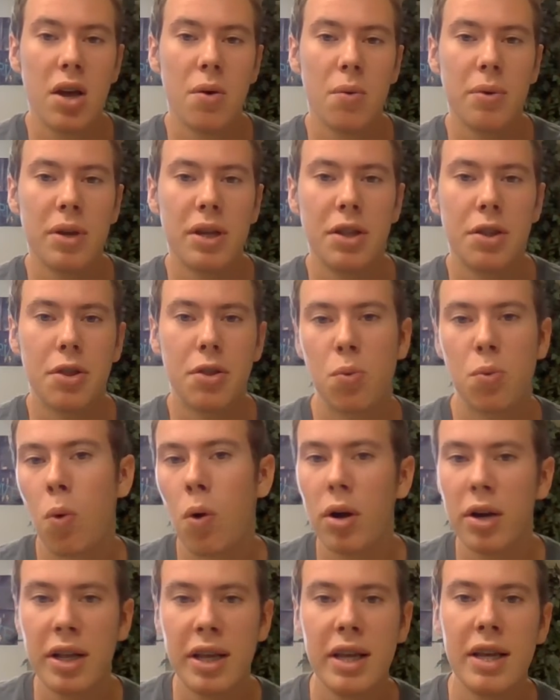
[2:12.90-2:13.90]
we
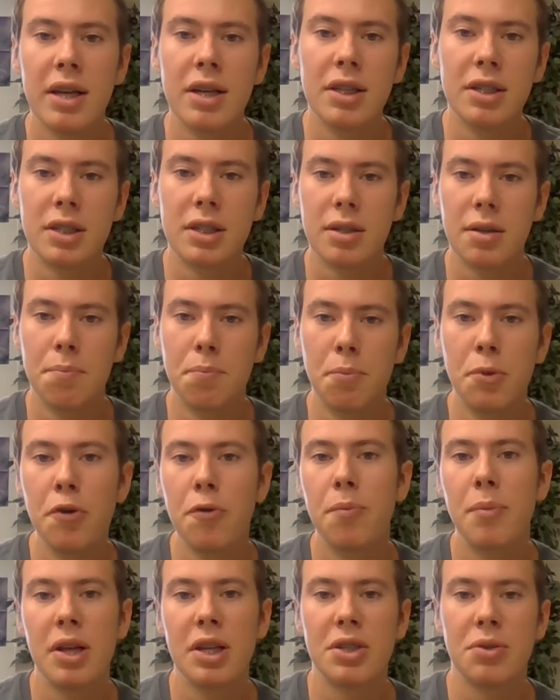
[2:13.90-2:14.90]
thwart his
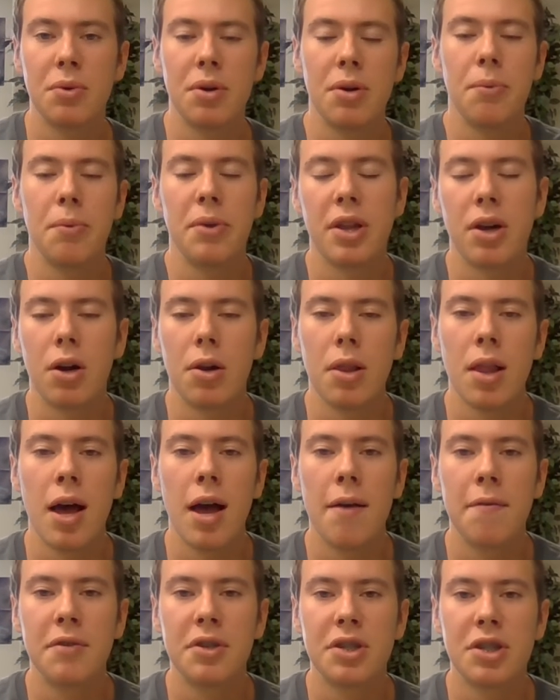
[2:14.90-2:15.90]
movements within our
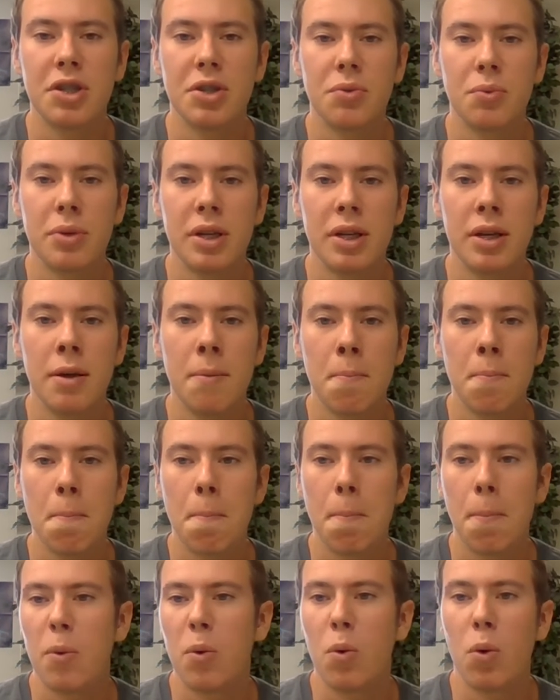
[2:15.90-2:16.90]
lives because we
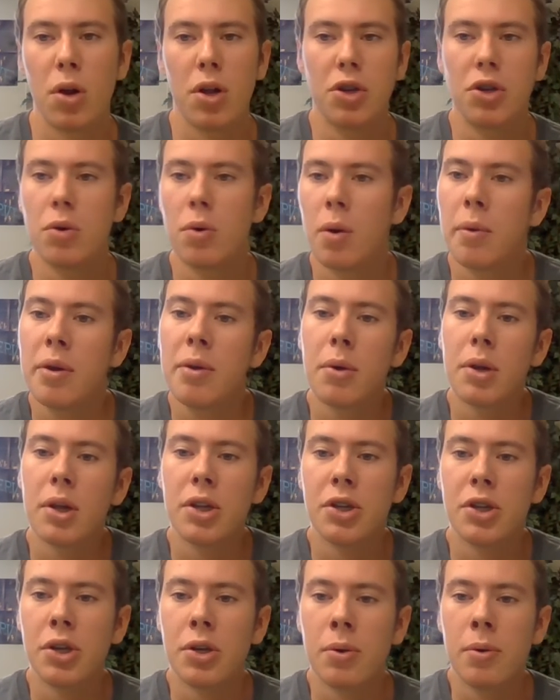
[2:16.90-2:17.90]
want to do what we want to
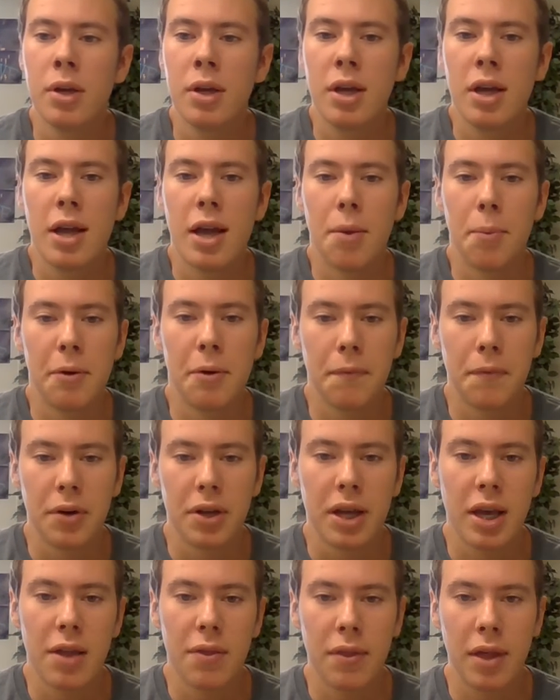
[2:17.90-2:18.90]
do. And we
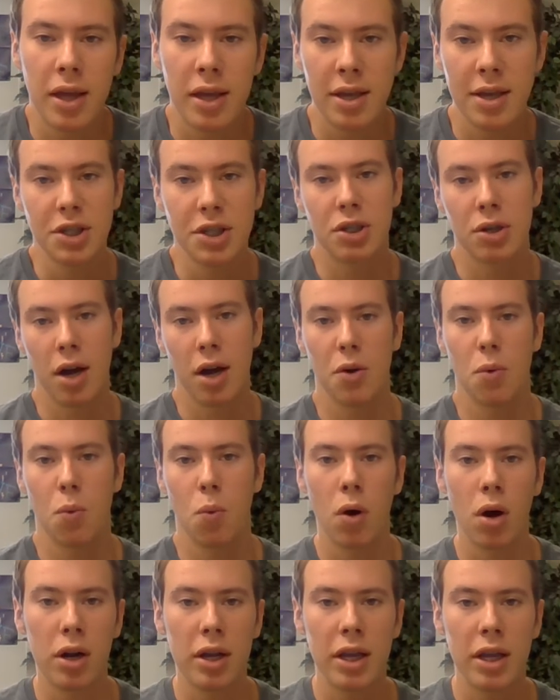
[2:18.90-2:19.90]
forget that he is trying to
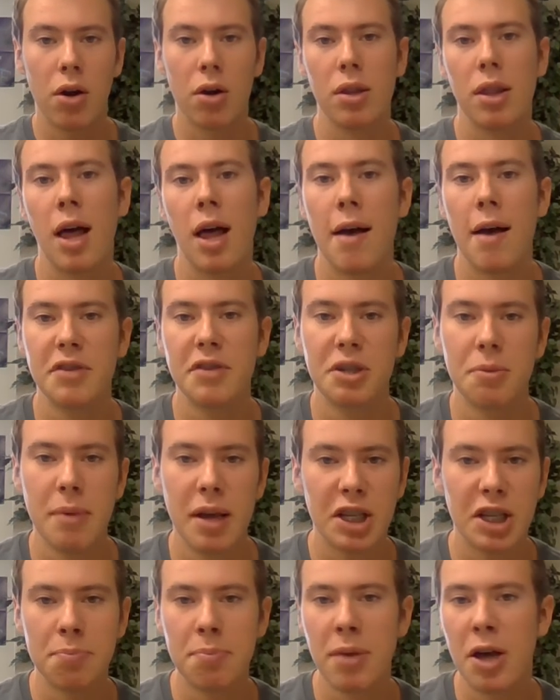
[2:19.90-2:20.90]
work in our lives to
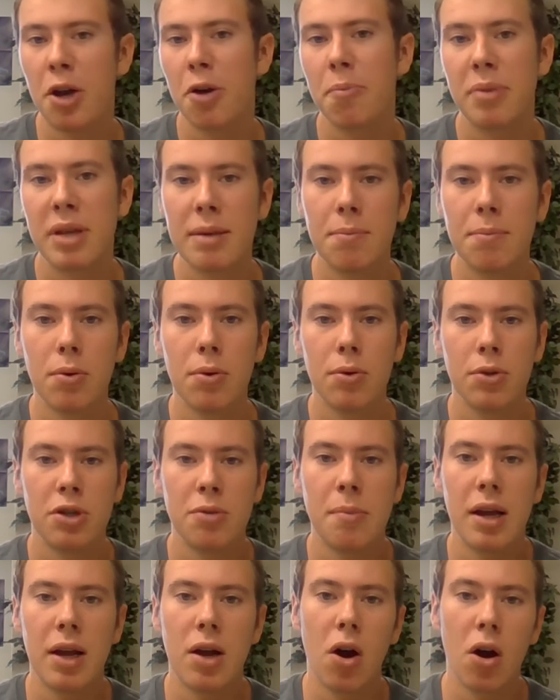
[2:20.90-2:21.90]
make us better people,
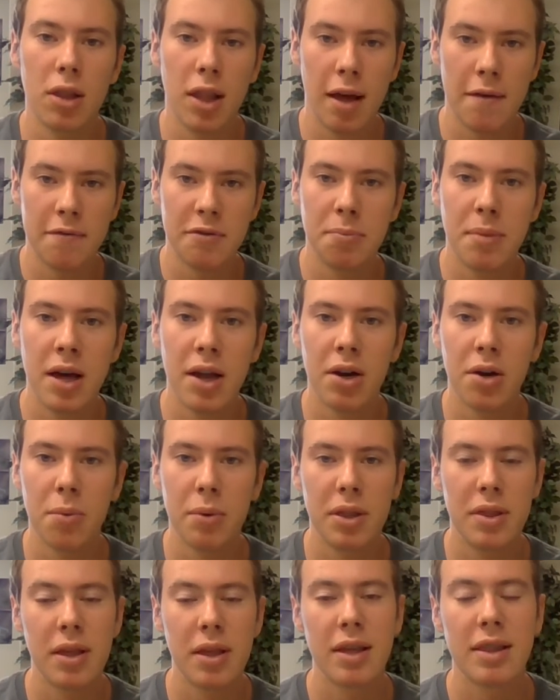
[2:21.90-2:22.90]
to make our lives better. And
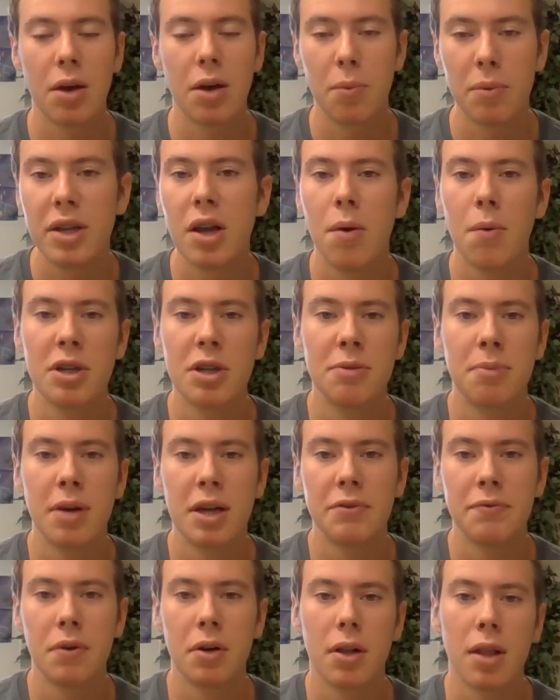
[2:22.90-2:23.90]
we think that we know what's
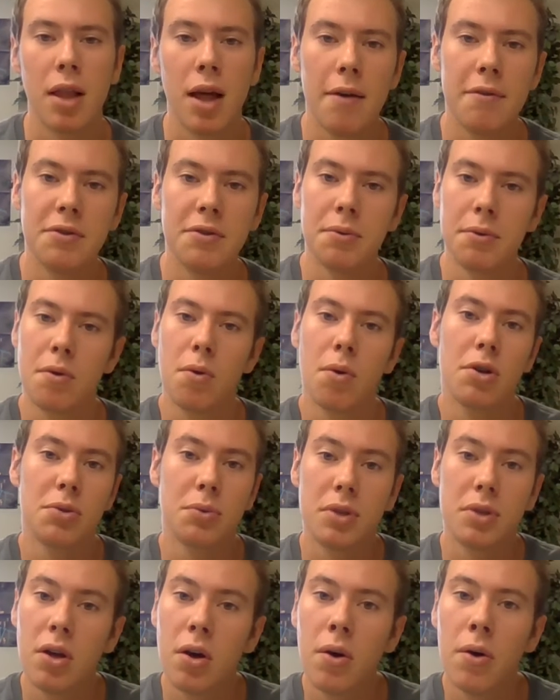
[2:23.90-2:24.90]
best for our lives, and of course
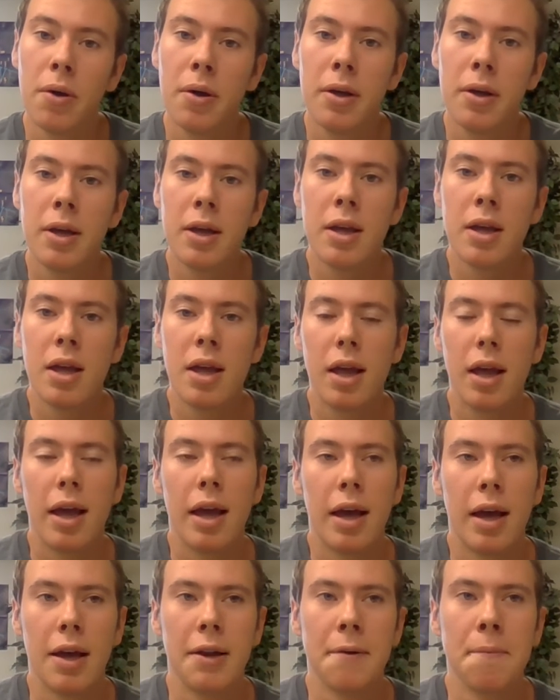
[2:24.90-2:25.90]
we don't.
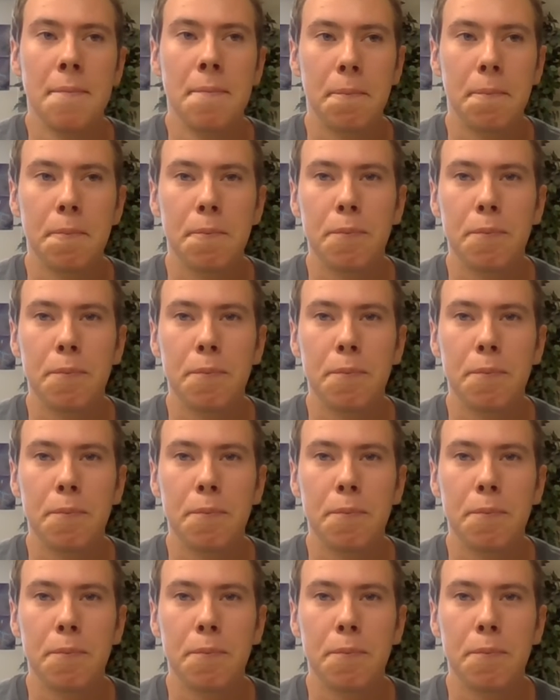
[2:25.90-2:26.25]
And